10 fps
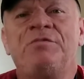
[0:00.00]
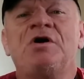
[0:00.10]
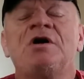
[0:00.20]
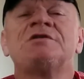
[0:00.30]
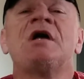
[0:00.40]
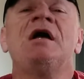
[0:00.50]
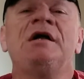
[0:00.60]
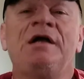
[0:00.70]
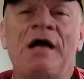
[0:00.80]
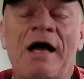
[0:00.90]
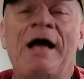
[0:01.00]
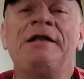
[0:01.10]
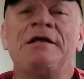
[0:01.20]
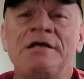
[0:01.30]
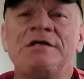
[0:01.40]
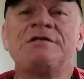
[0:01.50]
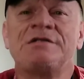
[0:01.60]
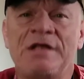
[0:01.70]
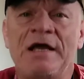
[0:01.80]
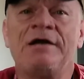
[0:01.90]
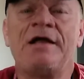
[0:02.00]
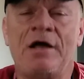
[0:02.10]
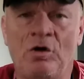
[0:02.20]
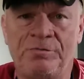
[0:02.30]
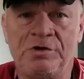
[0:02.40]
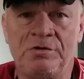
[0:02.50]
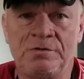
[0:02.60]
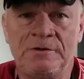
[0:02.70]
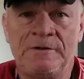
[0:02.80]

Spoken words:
because God is there to help you.